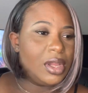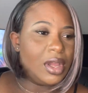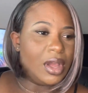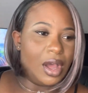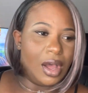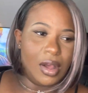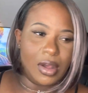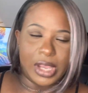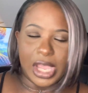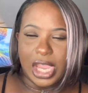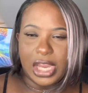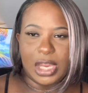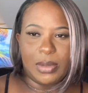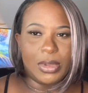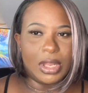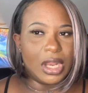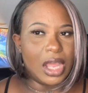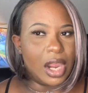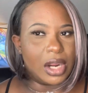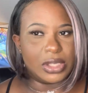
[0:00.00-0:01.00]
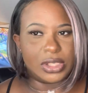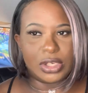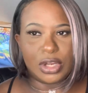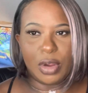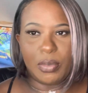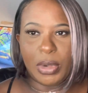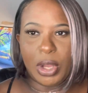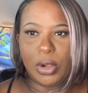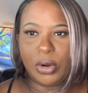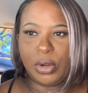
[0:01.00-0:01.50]
Oh, okay, you need me to log into
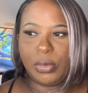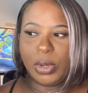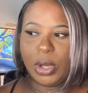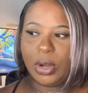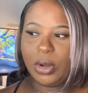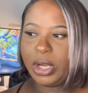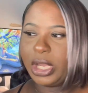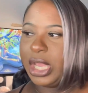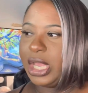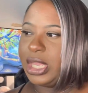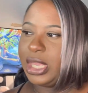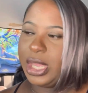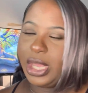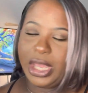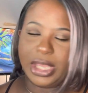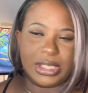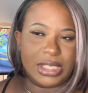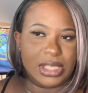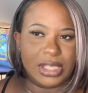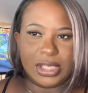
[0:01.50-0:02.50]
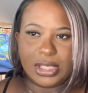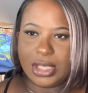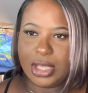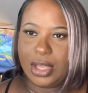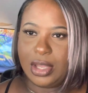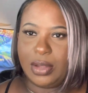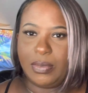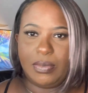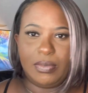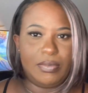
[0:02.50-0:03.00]
your modem. Oh, okay, yeah, I see it's
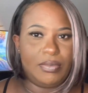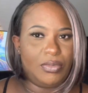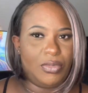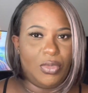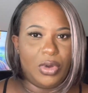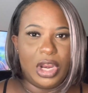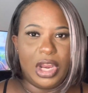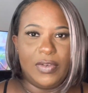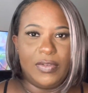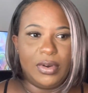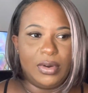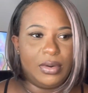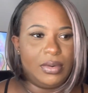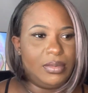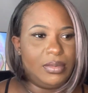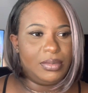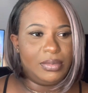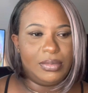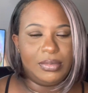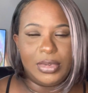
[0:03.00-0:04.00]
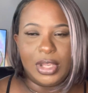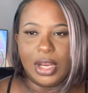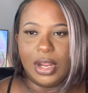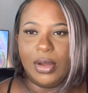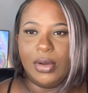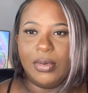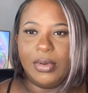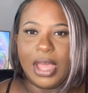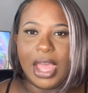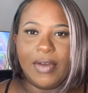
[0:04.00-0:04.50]
up. Whatever, you know,
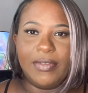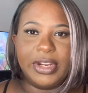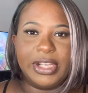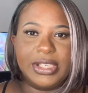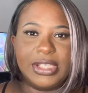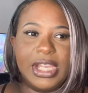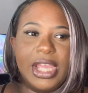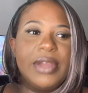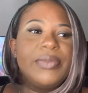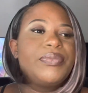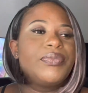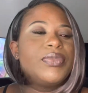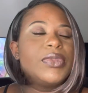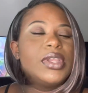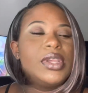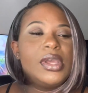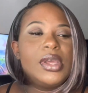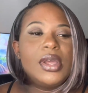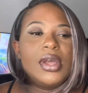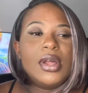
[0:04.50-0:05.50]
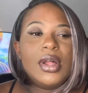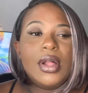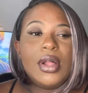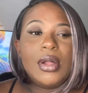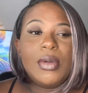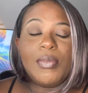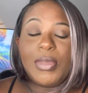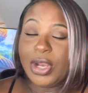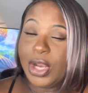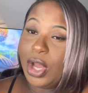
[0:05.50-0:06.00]
have a nice day.
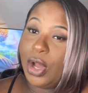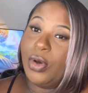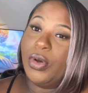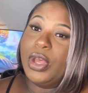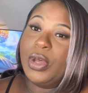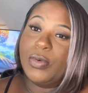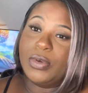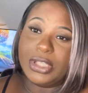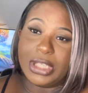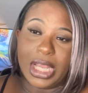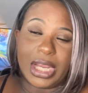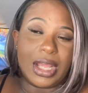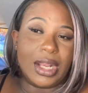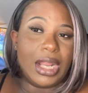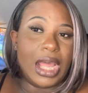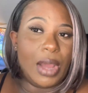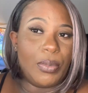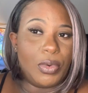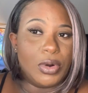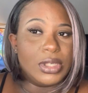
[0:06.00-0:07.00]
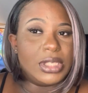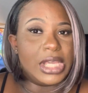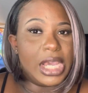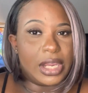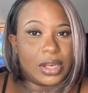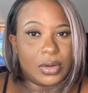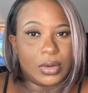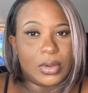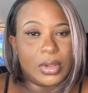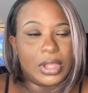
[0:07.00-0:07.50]
But no, it was like a lot more
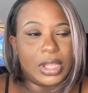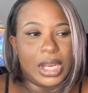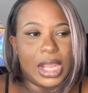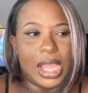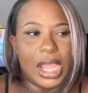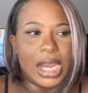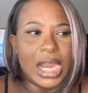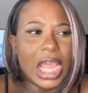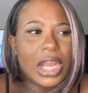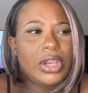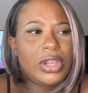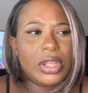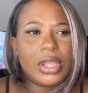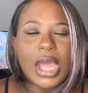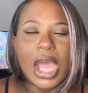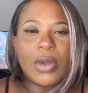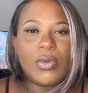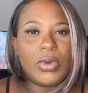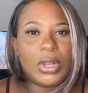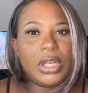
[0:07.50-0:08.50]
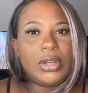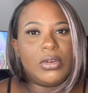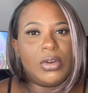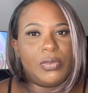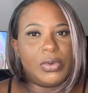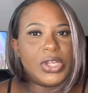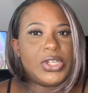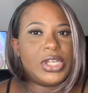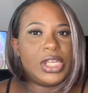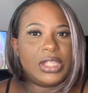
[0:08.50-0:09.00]
technical than that. And I really do
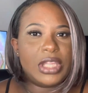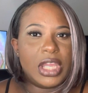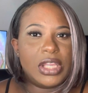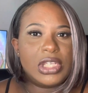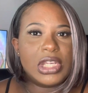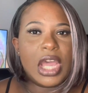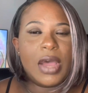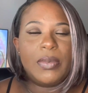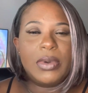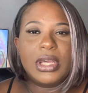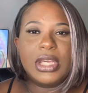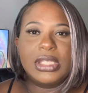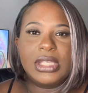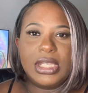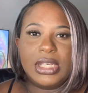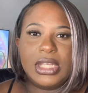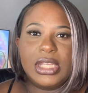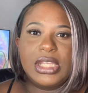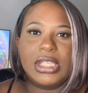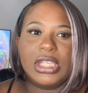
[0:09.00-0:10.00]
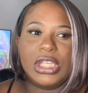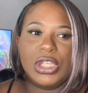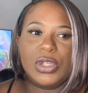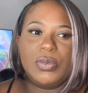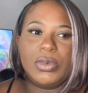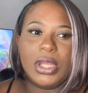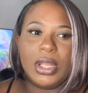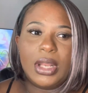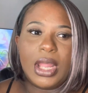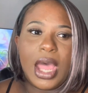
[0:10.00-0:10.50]
appreciate that job because it did teach
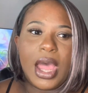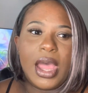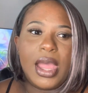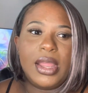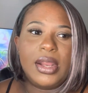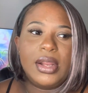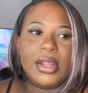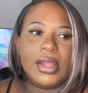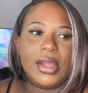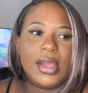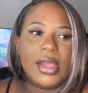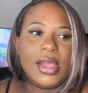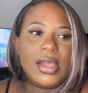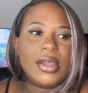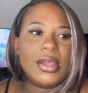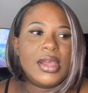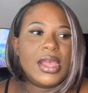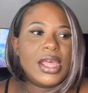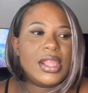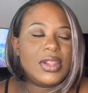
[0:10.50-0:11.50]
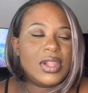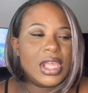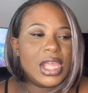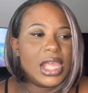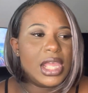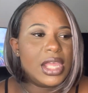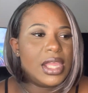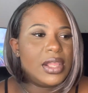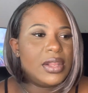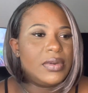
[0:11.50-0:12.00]
me a lot. And
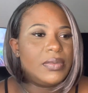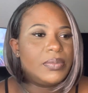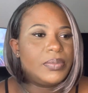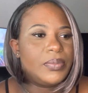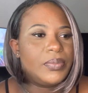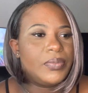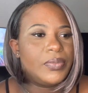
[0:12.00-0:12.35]
then,